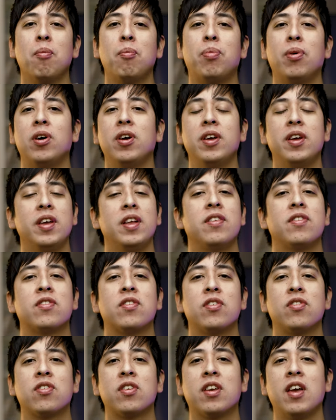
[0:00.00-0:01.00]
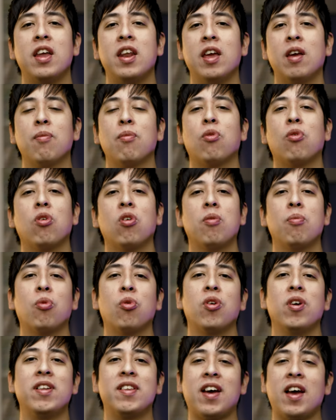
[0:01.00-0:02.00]
but it's just getting more and
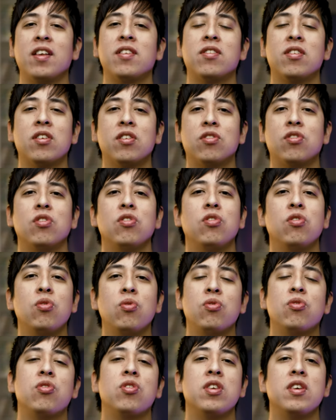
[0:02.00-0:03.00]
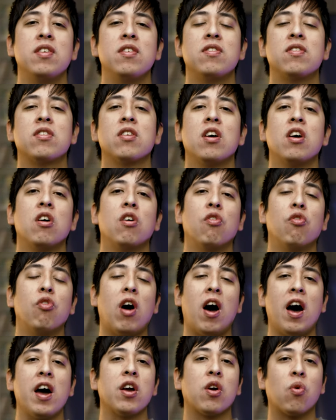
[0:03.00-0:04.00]
more enticing to use these
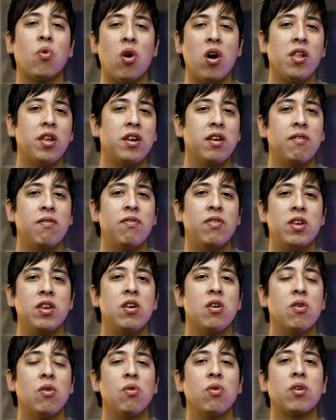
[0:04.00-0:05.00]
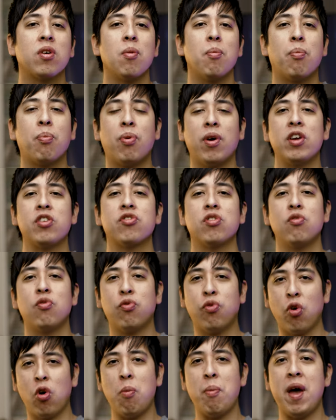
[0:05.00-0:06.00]
high quality video compression
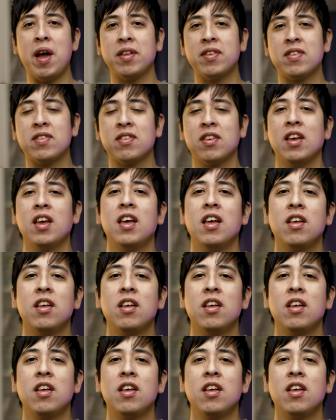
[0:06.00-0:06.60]
formats.